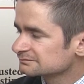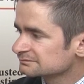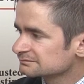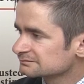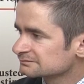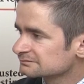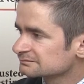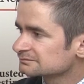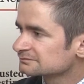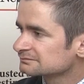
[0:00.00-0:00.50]

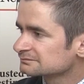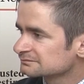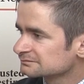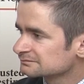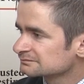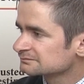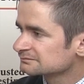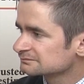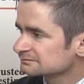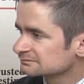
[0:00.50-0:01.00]

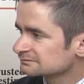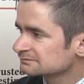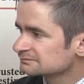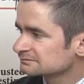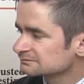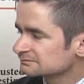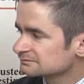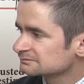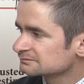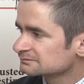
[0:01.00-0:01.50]

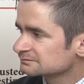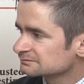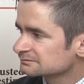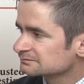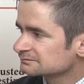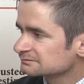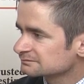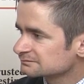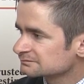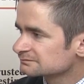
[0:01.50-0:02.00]

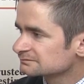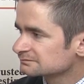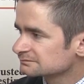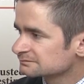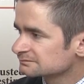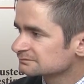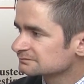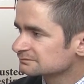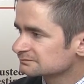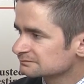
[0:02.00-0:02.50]

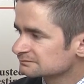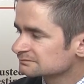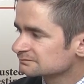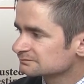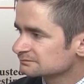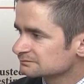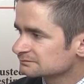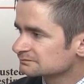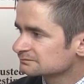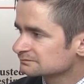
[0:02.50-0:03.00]

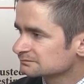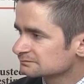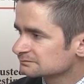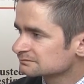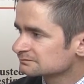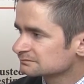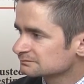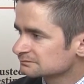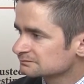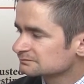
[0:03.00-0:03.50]

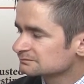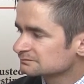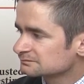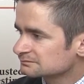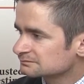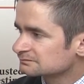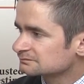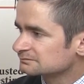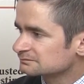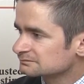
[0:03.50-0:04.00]

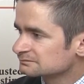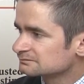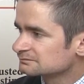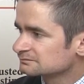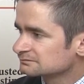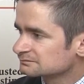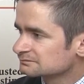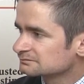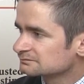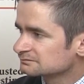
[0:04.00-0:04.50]

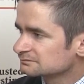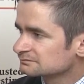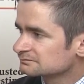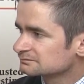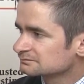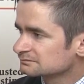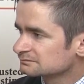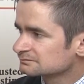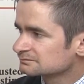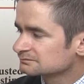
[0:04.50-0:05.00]

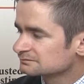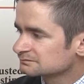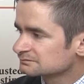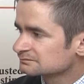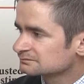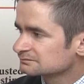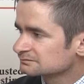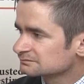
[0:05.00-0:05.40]
(silent)